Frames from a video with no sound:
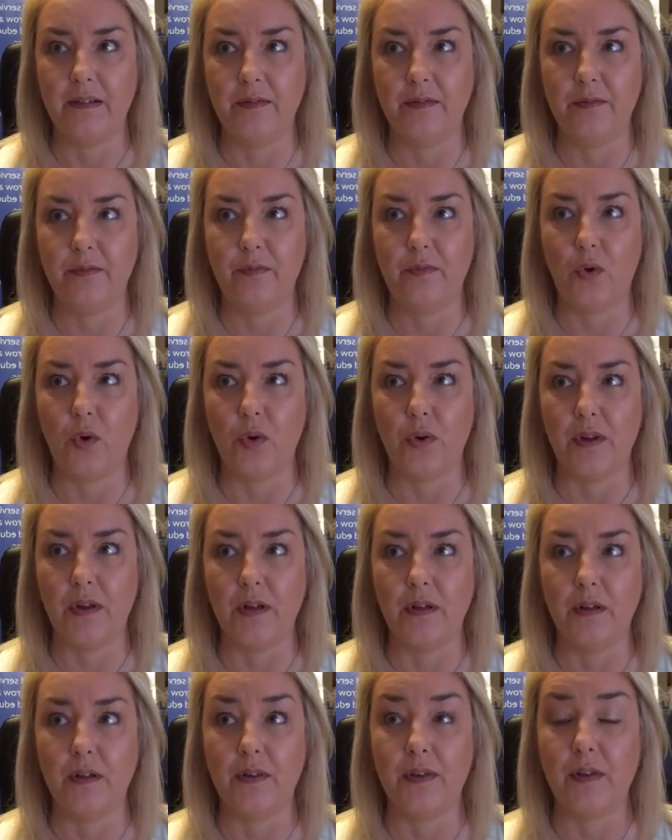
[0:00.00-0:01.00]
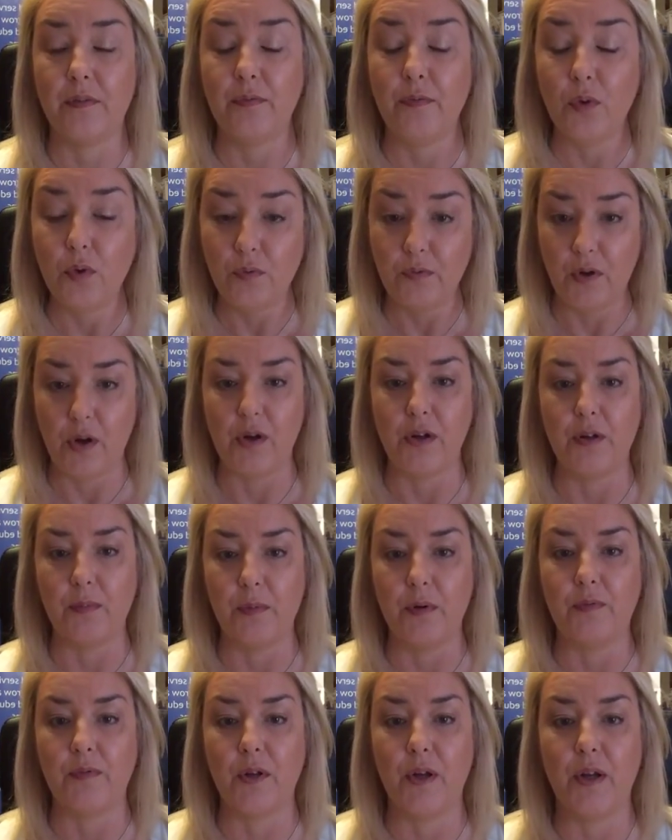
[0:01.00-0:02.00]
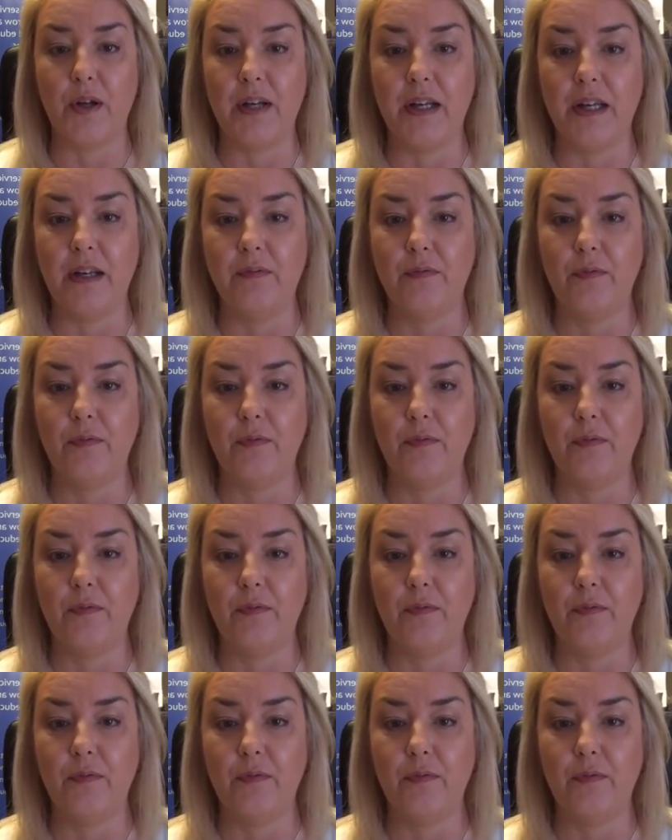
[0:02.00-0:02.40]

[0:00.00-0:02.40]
for the full volume of learning